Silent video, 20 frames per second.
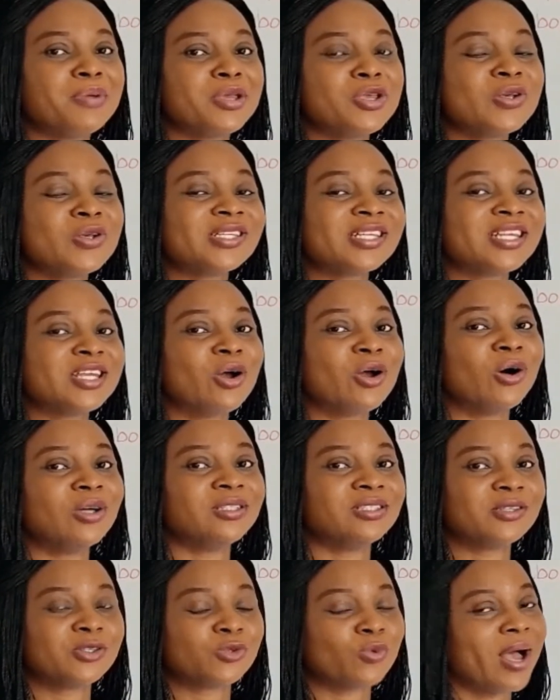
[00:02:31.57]
using it all
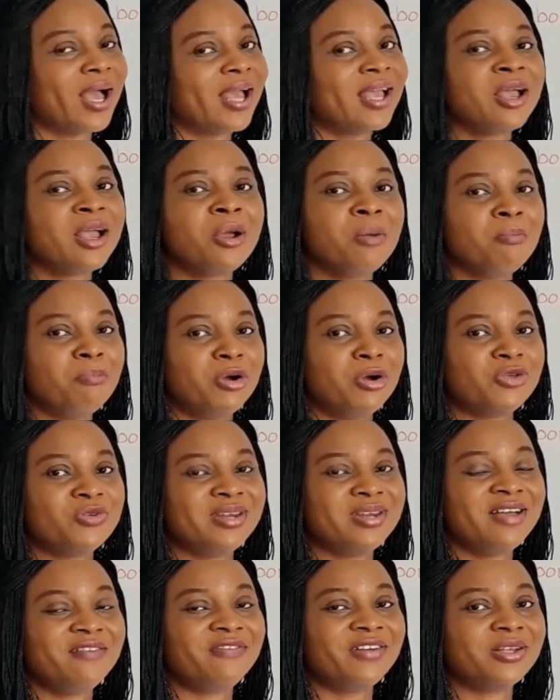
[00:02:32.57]
this while, but you
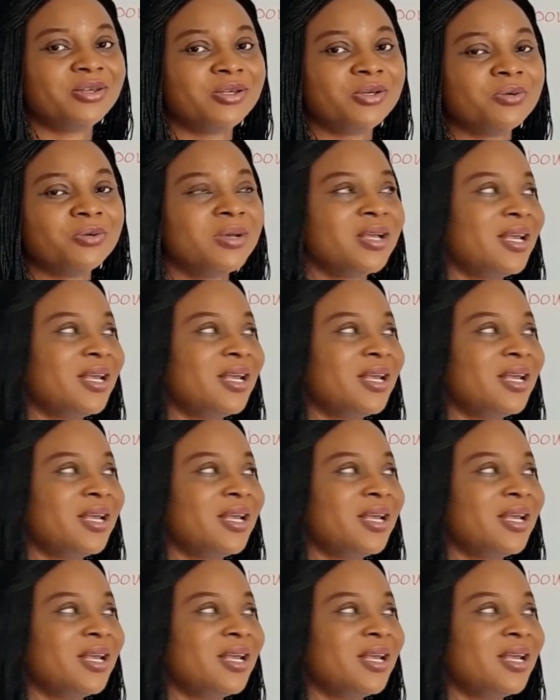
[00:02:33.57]
never knew.